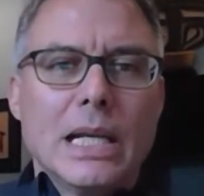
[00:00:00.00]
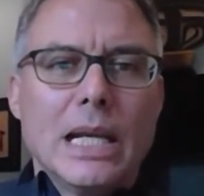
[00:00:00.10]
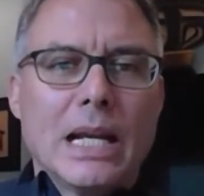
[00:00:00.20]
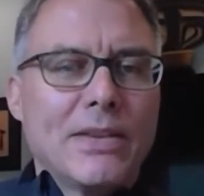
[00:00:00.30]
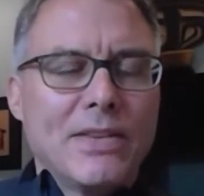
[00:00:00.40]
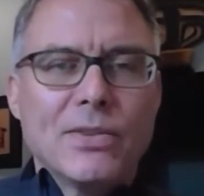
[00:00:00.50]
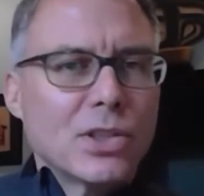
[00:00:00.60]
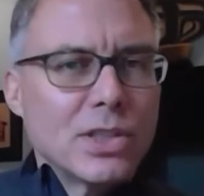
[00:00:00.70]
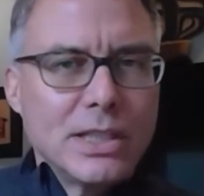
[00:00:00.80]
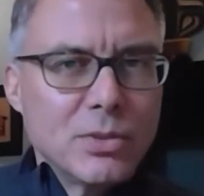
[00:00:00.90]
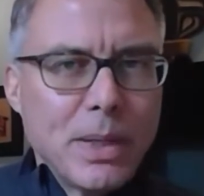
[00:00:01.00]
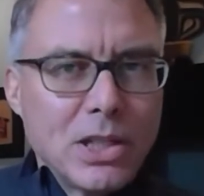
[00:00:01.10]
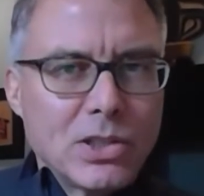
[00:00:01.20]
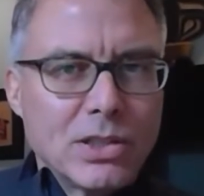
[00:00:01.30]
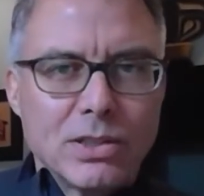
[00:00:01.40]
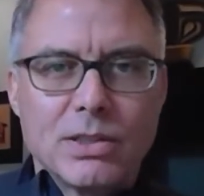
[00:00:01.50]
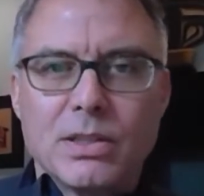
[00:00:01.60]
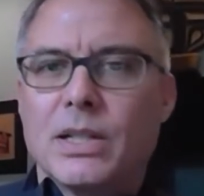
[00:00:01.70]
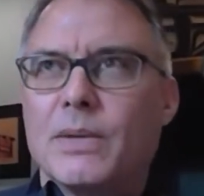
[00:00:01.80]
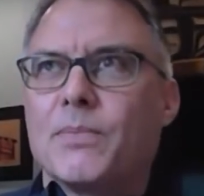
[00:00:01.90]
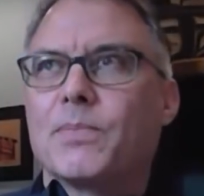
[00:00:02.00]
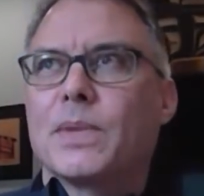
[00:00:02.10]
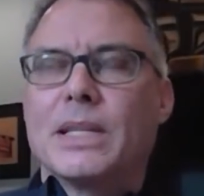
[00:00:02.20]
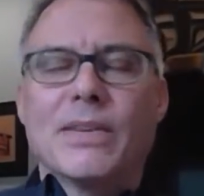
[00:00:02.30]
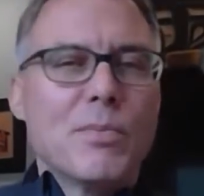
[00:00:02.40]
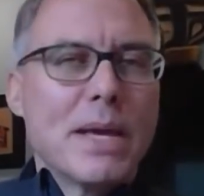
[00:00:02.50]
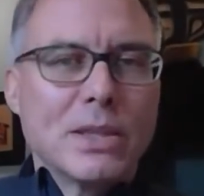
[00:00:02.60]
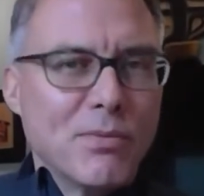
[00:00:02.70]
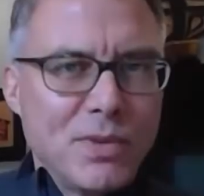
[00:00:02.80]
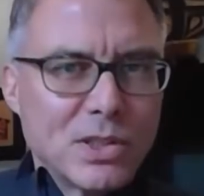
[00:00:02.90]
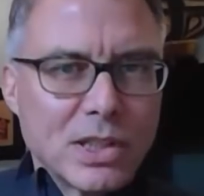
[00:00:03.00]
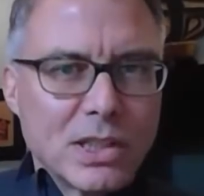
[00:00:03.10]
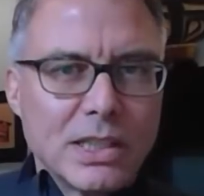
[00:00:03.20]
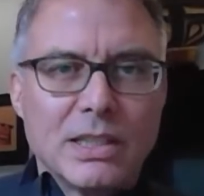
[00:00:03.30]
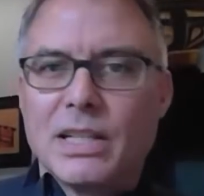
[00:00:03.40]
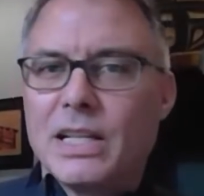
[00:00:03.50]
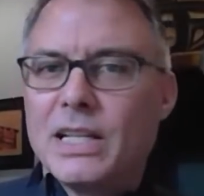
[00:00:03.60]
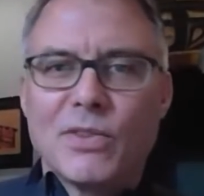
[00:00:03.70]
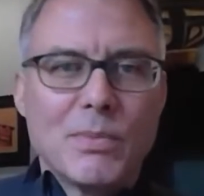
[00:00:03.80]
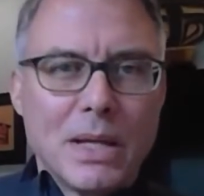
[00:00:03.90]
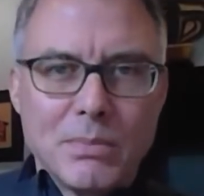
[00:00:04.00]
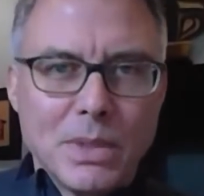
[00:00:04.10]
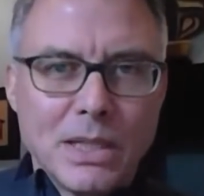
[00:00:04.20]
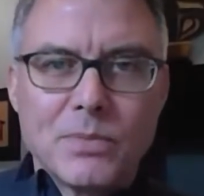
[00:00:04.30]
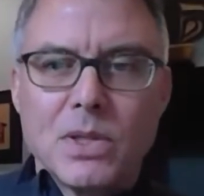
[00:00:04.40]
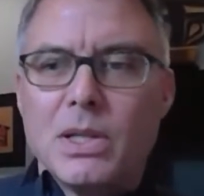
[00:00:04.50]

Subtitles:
And I'd never seen this patient, never met them physically. They had never met me.